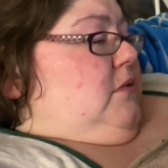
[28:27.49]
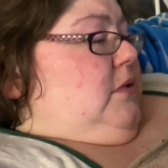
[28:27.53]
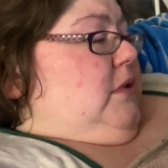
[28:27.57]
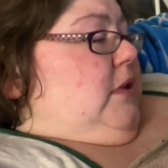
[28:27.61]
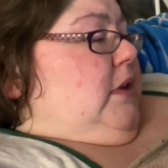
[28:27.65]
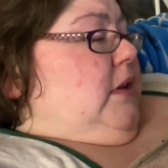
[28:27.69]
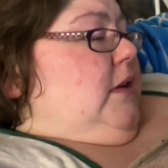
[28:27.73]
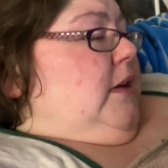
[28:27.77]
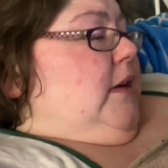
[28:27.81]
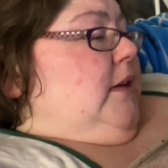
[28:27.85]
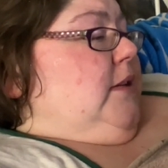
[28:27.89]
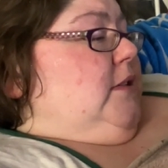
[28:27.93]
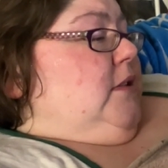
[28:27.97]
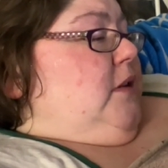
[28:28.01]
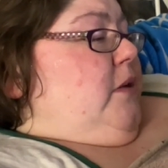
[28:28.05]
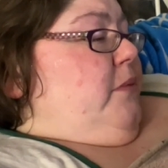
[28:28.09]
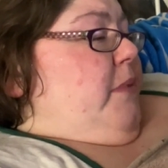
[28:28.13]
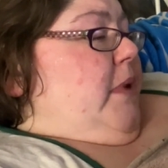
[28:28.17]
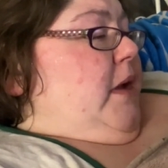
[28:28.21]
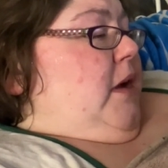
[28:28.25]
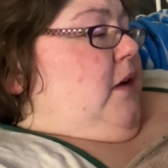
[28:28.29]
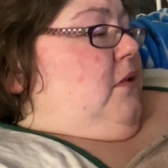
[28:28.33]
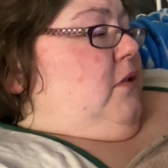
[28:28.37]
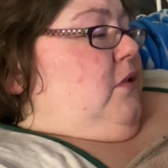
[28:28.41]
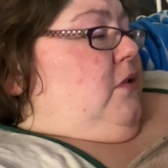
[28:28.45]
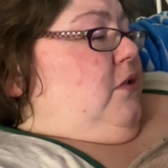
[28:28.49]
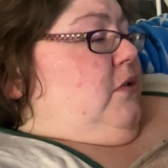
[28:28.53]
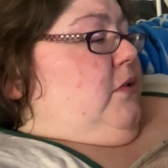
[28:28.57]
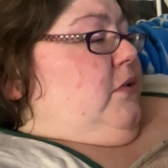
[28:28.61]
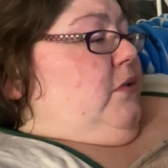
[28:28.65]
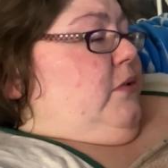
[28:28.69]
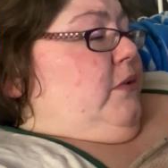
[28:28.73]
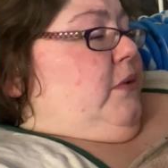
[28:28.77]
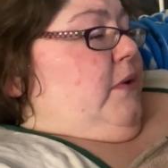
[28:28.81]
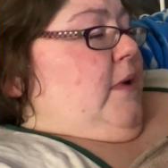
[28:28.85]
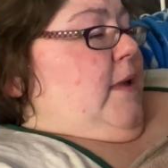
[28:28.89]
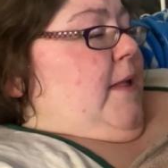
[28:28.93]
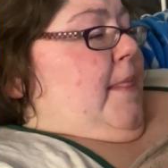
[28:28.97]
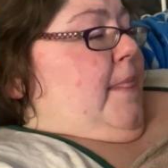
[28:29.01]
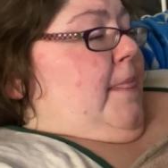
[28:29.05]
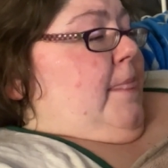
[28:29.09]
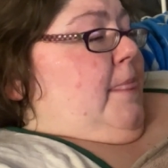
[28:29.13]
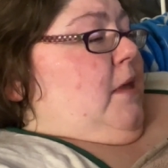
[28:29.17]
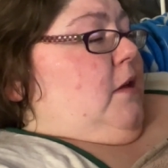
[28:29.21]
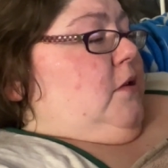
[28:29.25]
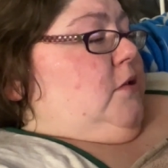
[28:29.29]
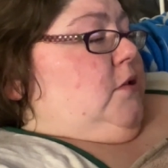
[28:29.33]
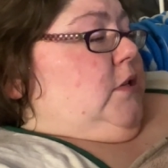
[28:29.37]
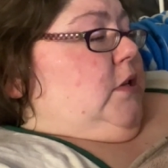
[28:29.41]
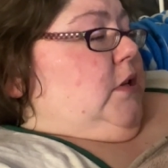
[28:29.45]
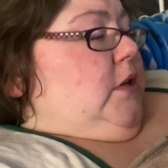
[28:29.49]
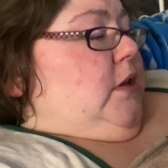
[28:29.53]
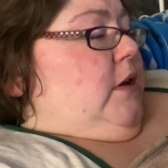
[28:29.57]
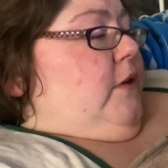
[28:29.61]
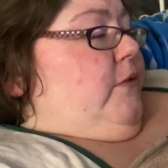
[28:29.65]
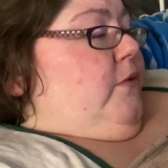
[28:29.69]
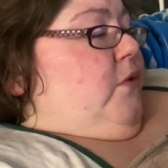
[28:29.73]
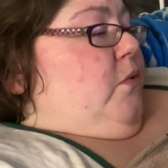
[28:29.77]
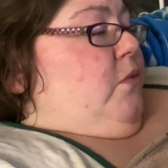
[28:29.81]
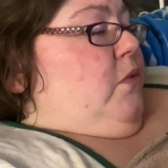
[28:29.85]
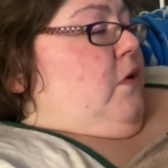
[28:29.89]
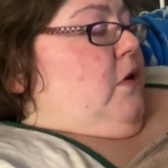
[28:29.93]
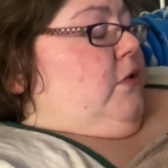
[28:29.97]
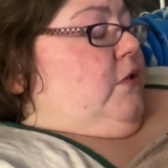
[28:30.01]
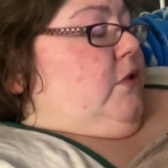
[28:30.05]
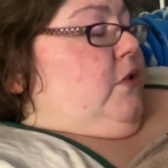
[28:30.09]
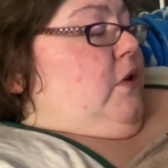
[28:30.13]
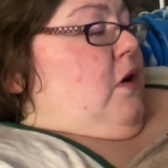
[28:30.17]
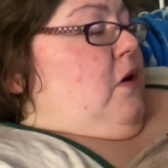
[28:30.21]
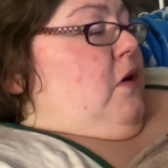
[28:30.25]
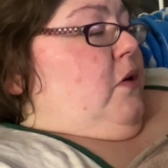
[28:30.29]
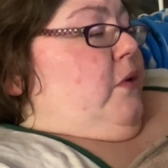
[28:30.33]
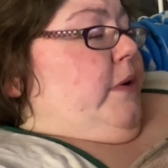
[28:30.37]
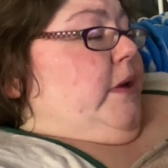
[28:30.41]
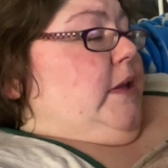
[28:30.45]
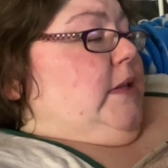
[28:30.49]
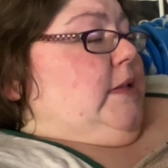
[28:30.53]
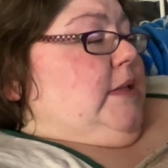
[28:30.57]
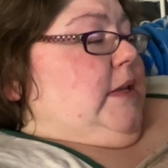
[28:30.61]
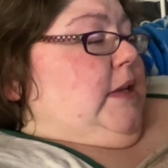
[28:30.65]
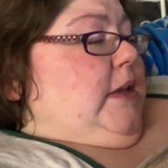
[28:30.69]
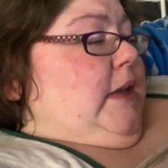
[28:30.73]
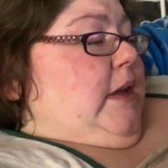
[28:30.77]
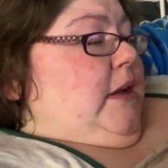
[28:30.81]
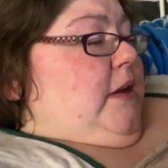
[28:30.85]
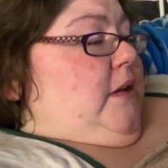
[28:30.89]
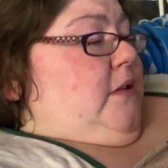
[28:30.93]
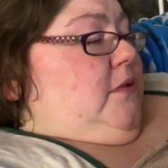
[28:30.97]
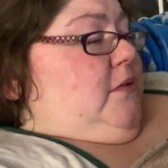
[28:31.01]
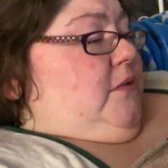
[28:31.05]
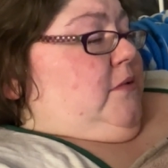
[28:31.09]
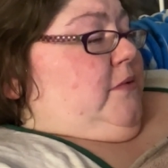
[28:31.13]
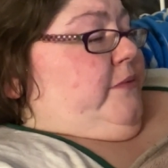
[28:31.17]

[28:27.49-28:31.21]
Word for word: and I somehow knew that she never walked the hallways again.